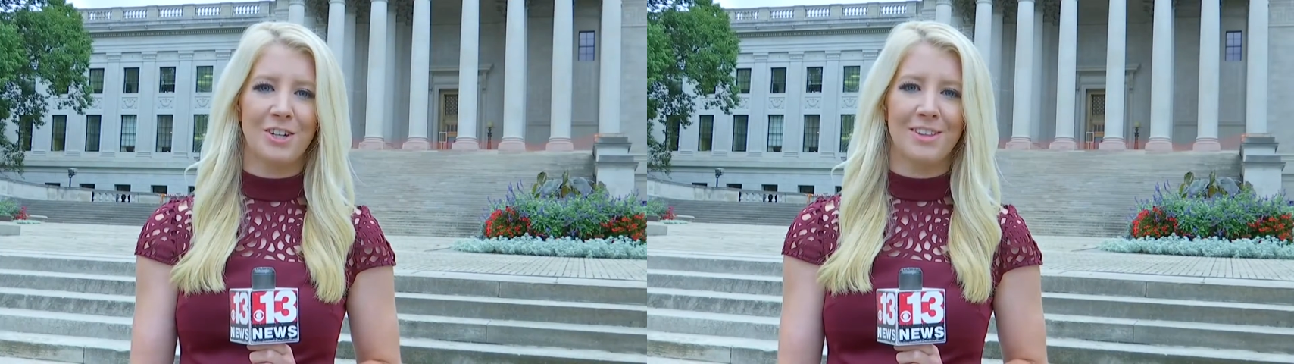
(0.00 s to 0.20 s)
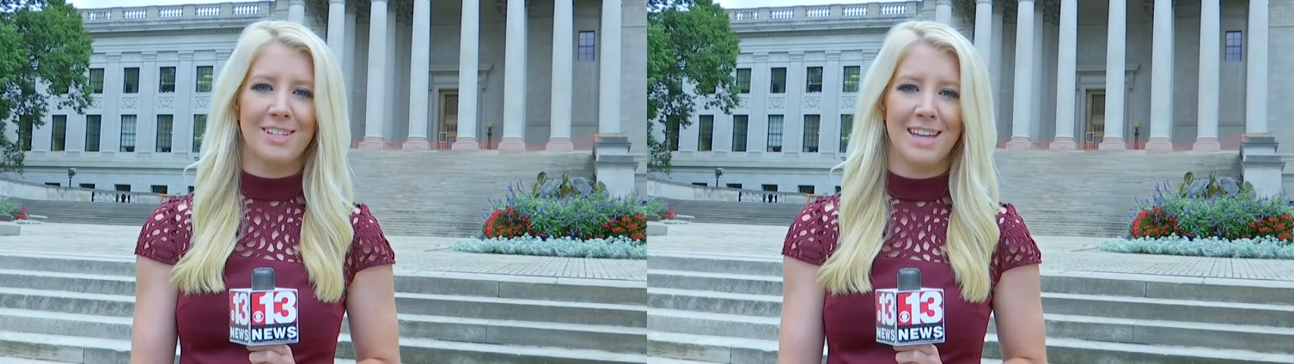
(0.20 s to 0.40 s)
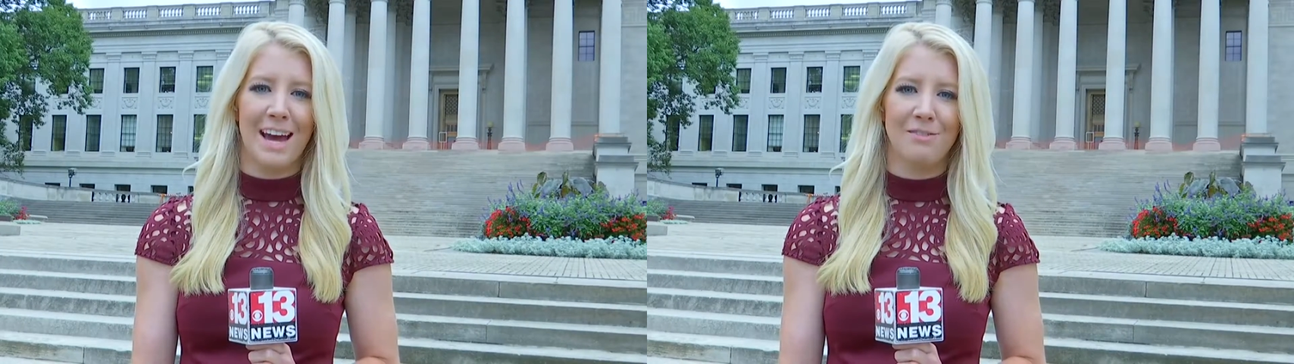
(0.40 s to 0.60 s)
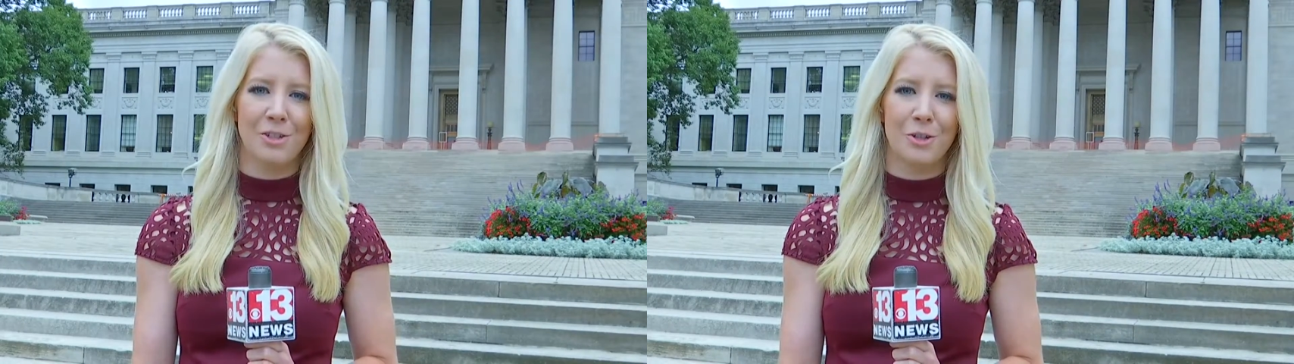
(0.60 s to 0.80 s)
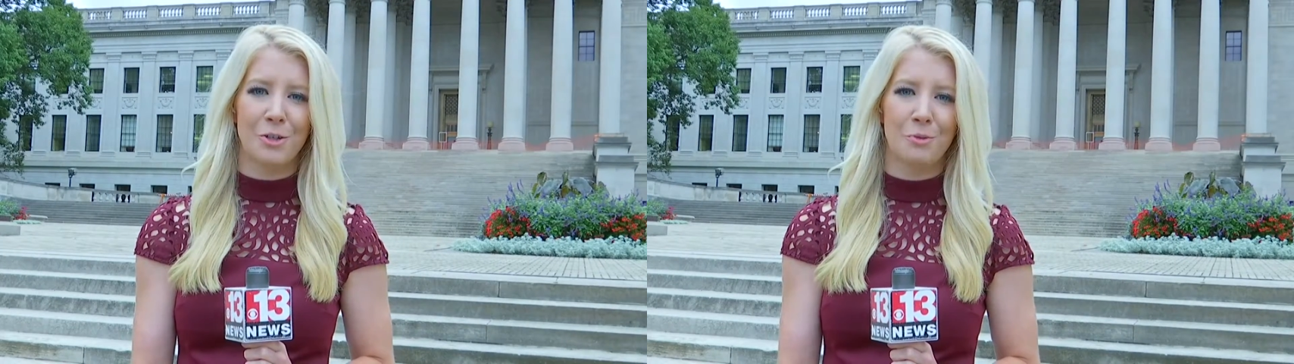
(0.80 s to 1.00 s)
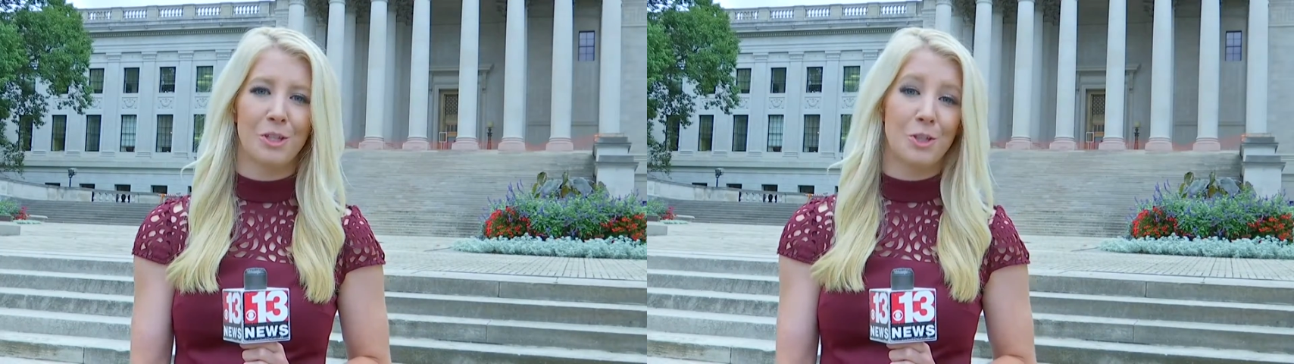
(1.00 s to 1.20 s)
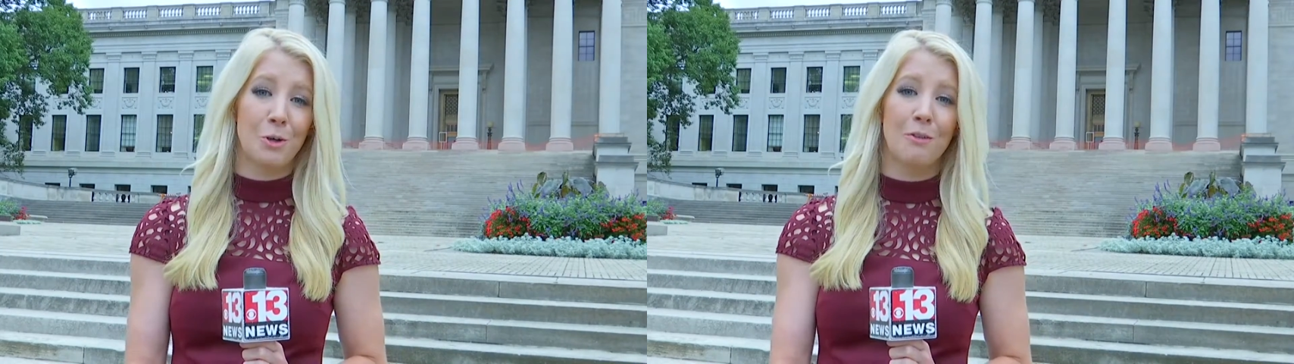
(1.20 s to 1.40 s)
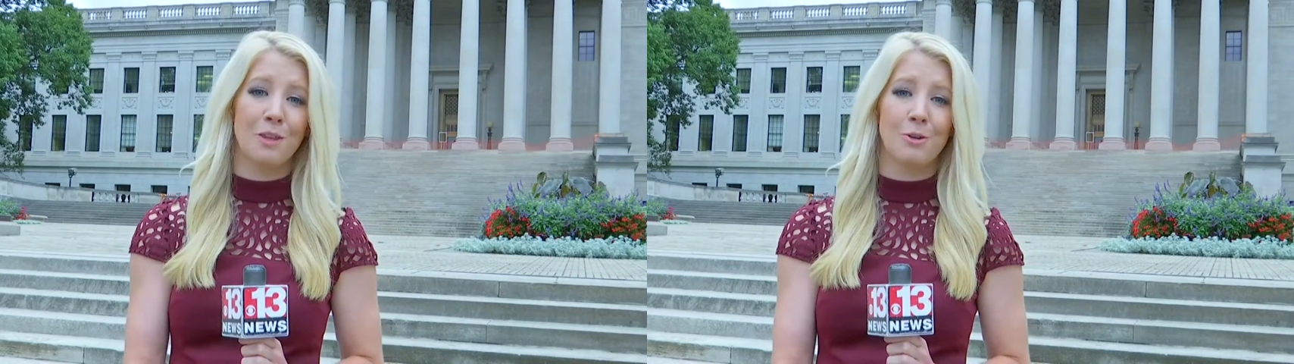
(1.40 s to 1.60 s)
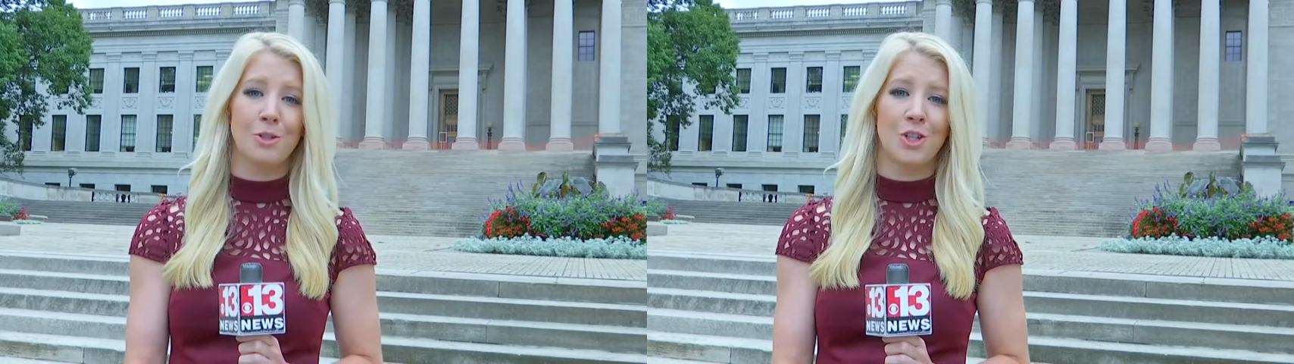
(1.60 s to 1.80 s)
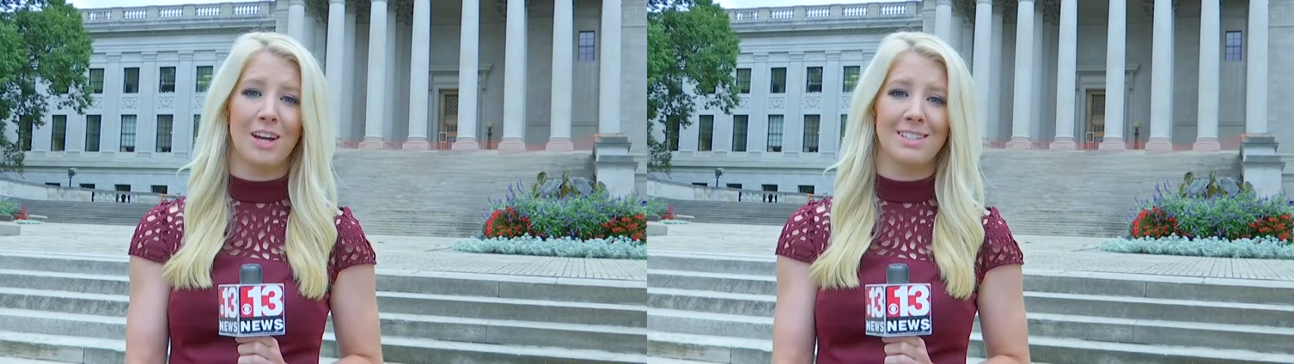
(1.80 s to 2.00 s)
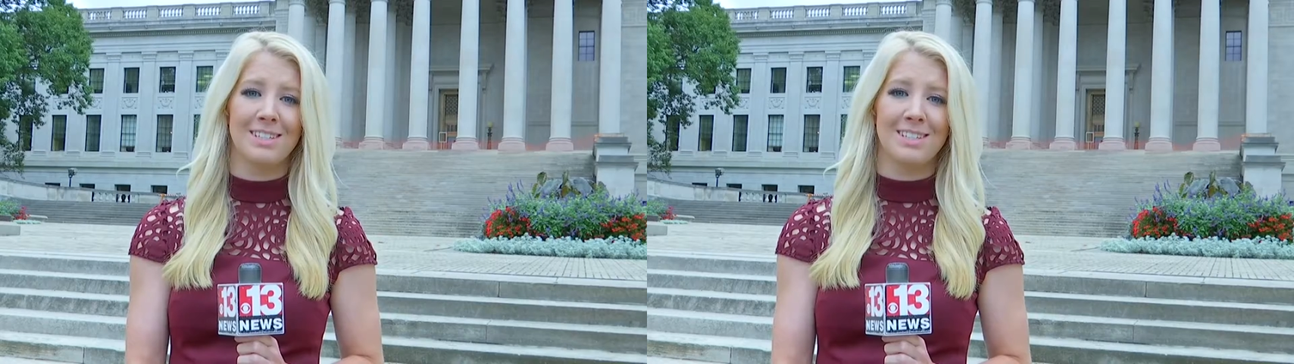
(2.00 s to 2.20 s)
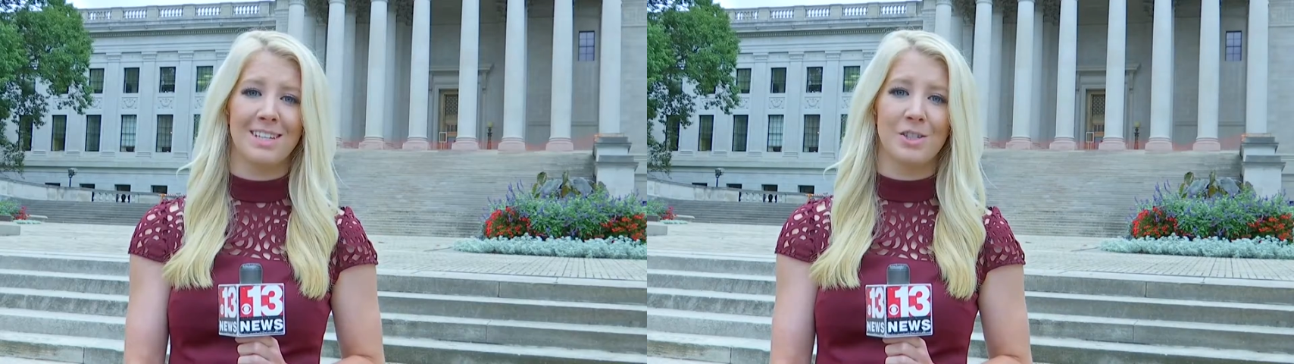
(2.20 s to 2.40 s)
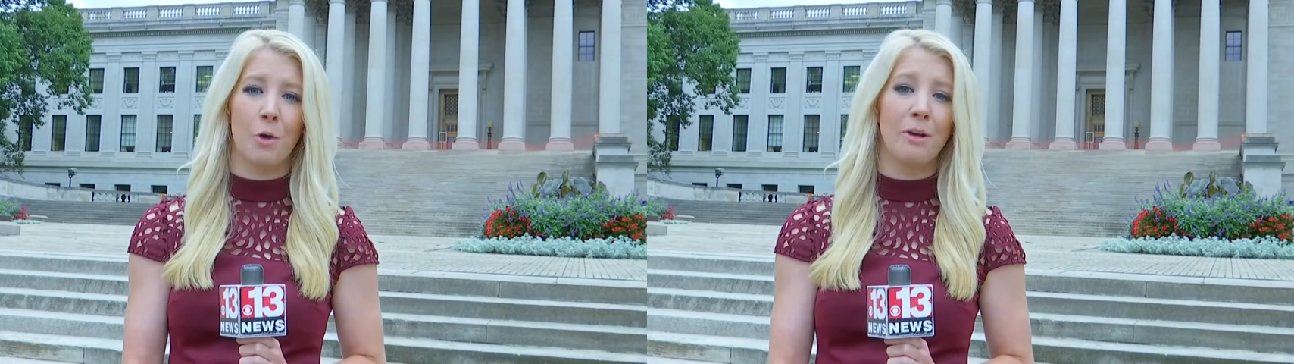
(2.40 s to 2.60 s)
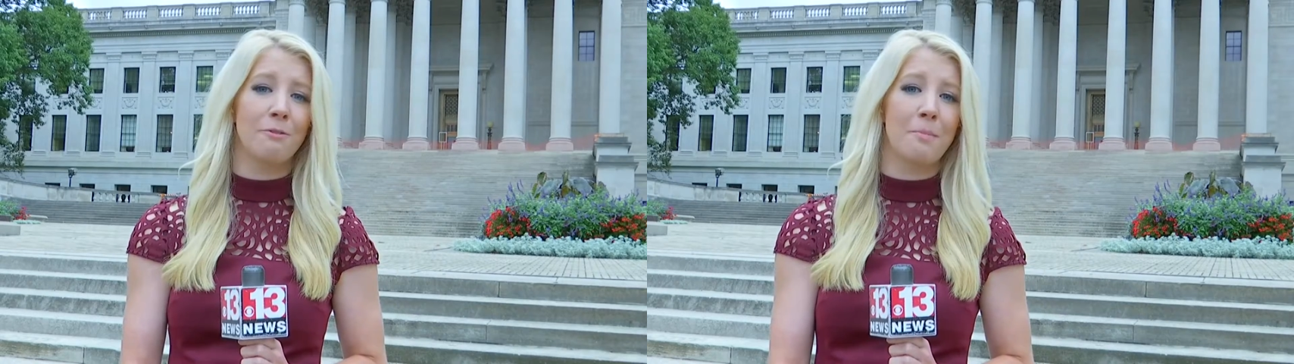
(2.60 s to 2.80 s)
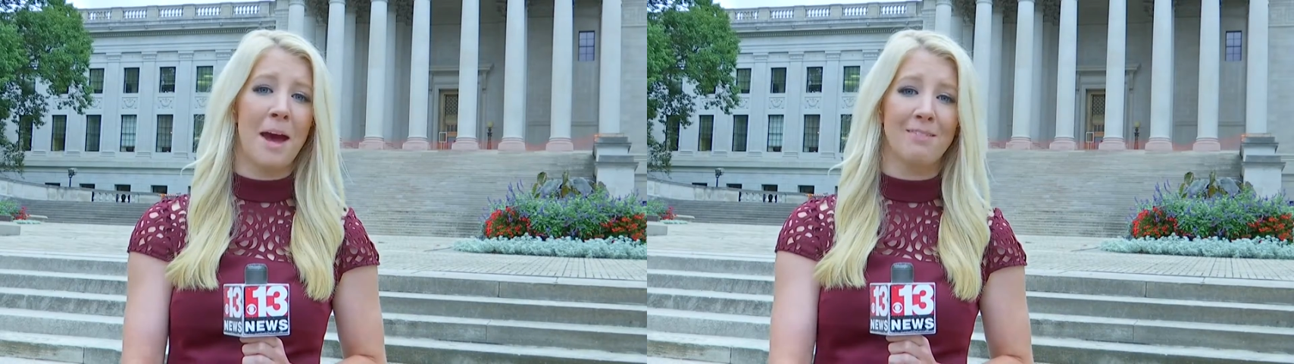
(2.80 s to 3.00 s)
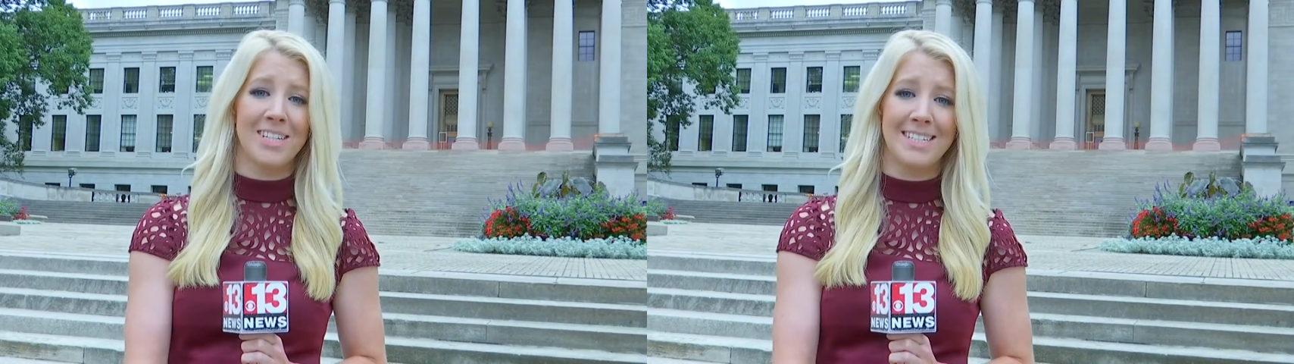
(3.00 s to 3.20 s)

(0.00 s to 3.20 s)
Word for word: here this afternoon, with two of those justices going from having